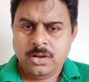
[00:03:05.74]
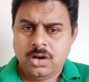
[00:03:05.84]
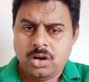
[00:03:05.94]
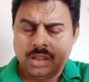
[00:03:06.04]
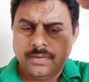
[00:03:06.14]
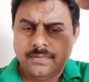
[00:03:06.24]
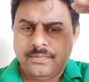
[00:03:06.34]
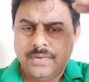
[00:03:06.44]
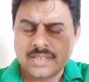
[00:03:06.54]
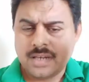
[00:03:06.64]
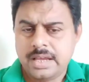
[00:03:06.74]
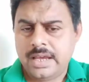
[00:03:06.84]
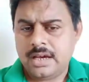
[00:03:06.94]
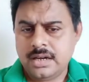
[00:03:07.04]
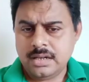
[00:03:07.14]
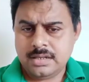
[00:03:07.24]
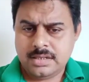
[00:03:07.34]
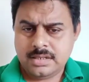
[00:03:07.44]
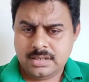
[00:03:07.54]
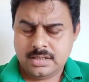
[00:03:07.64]
On the first layer,
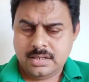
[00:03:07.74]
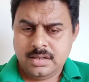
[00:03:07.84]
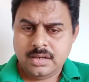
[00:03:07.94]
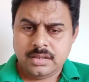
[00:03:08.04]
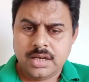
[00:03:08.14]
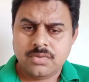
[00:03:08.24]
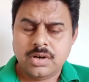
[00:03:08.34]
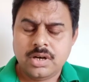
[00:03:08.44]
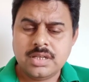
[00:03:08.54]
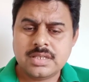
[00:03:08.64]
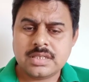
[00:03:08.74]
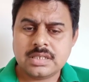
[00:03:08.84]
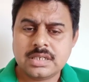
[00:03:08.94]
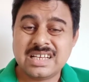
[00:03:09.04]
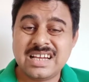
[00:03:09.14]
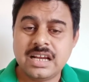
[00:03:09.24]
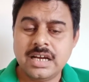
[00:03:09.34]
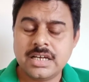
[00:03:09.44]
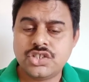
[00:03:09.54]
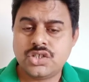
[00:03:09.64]
there was
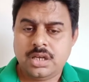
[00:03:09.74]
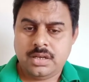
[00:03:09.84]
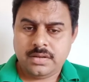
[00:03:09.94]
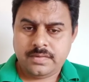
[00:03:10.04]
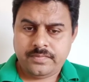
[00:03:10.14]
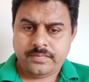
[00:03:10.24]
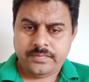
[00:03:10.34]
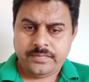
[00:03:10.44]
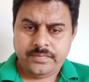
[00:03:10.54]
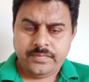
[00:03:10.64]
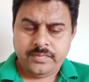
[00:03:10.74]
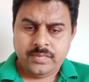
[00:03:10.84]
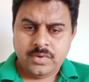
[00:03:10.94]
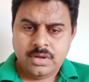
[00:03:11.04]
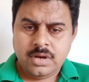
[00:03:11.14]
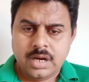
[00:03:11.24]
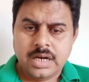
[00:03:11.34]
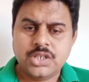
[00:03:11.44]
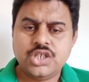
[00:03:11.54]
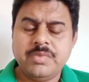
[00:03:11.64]
clergy.
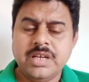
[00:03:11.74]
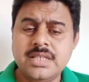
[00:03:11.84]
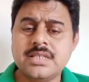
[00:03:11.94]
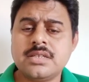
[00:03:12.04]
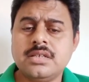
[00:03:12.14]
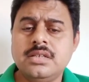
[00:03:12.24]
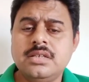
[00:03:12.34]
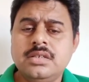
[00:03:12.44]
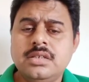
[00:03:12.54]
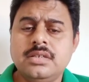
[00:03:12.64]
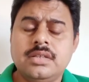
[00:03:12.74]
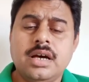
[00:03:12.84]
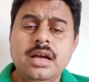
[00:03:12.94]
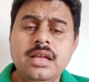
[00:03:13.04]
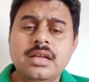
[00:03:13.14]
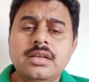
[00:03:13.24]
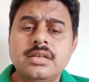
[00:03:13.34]
Clergy means the